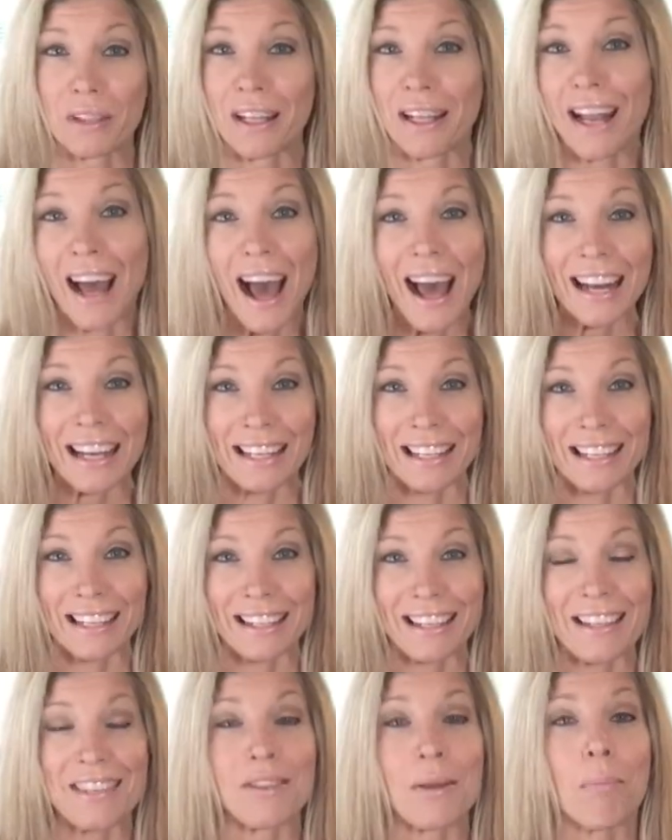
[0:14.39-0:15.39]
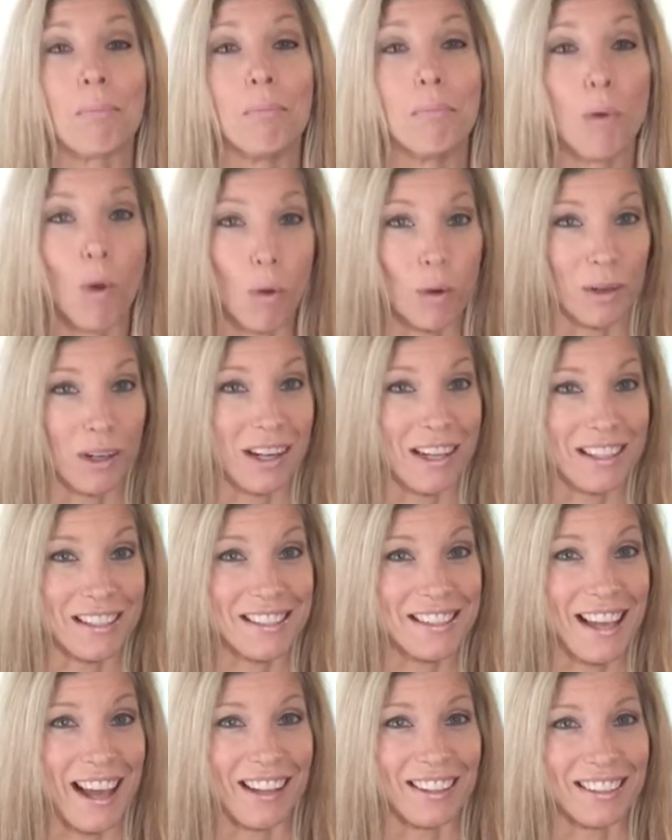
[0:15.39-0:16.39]
not eat is a boring
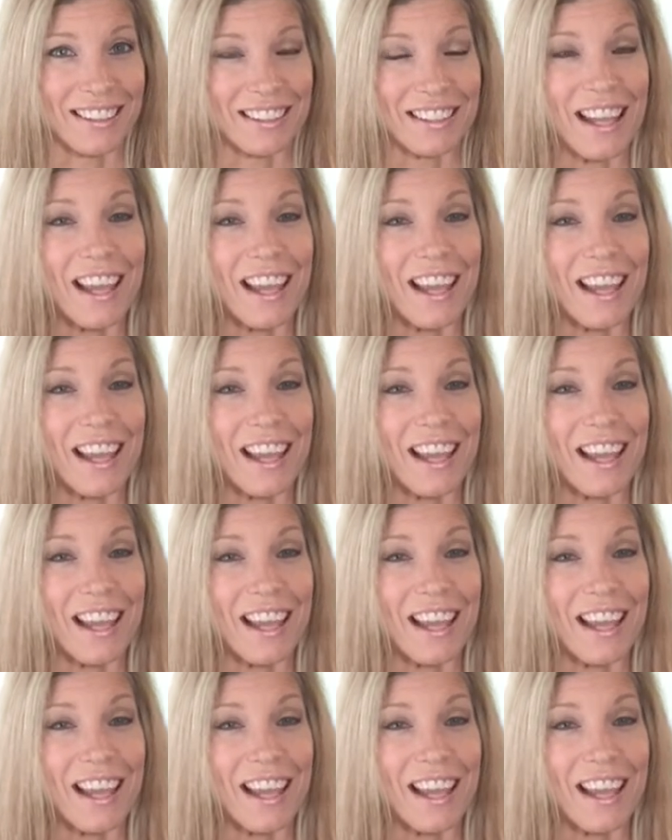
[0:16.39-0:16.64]
salad.